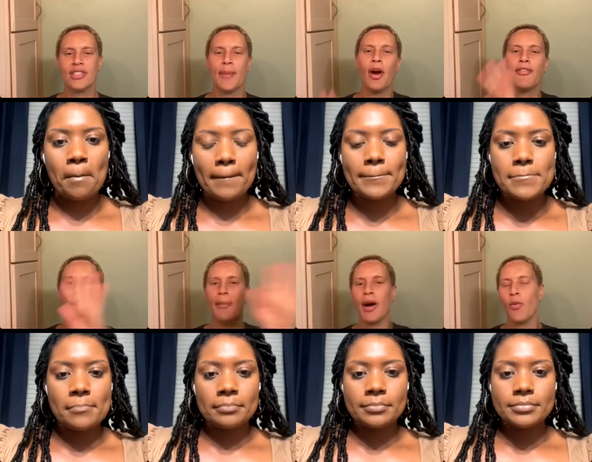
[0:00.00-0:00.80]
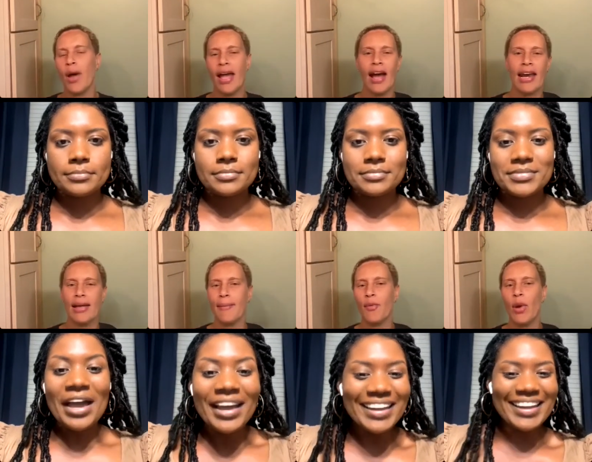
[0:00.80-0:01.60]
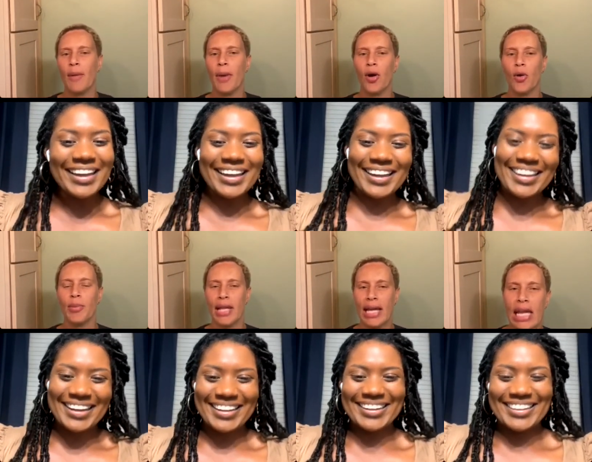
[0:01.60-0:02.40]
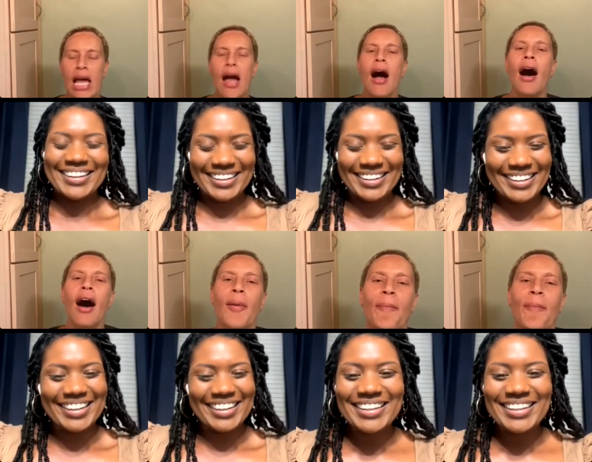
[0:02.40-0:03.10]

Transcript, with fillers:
Speaker 1: I'm off. I'm on way out of it. um,